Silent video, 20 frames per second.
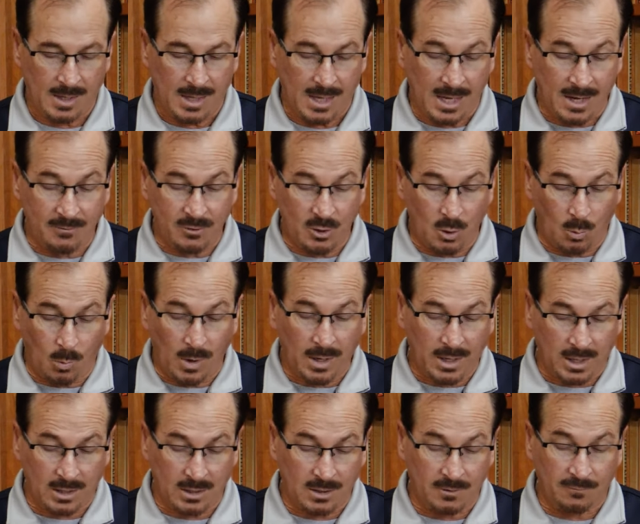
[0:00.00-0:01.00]
even the
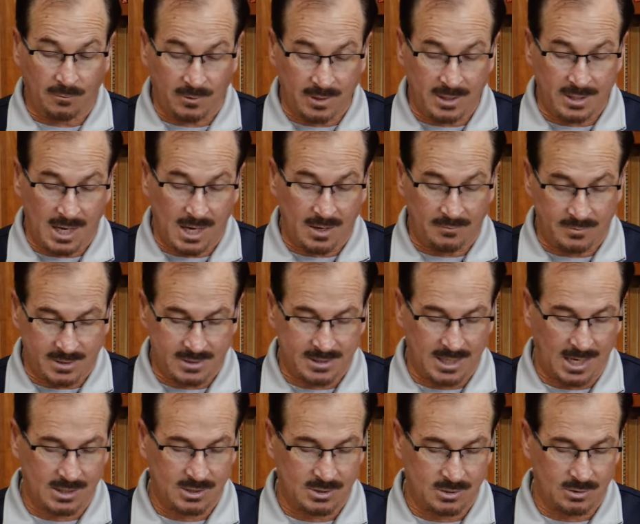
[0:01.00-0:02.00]
wicked for the day of
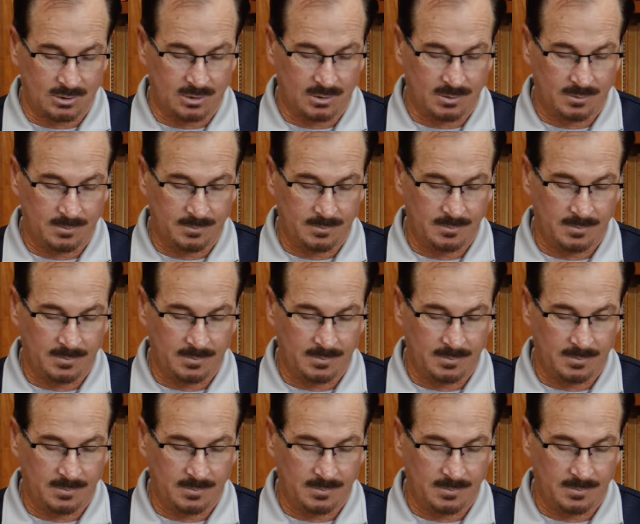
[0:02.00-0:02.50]
disaster.